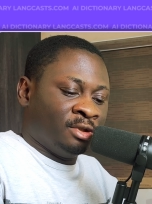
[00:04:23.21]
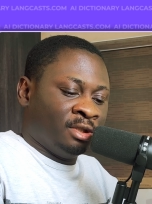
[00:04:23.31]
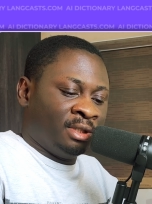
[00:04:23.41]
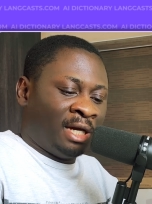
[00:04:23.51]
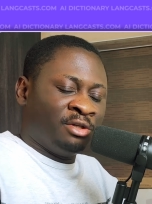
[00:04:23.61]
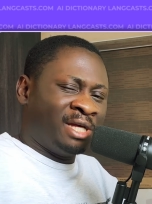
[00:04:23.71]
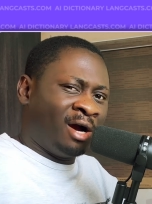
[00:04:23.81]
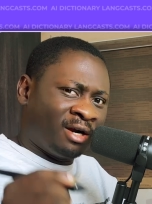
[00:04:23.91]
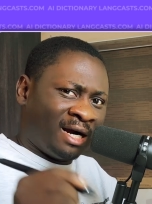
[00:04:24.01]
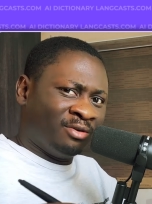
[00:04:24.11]
Now, you see how
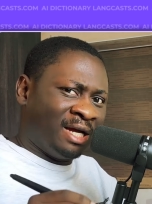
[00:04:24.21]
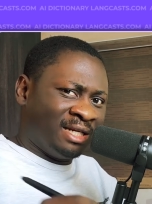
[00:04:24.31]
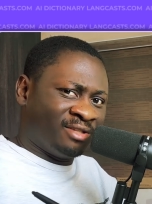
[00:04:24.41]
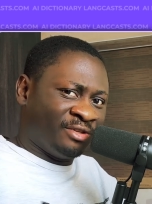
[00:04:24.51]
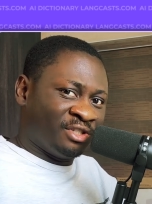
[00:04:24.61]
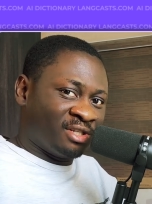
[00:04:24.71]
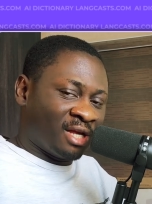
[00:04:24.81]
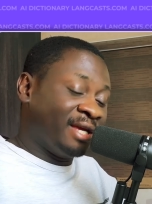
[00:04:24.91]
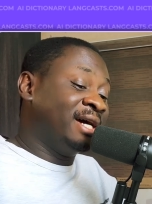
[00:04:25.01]
granular these features are. Yeah,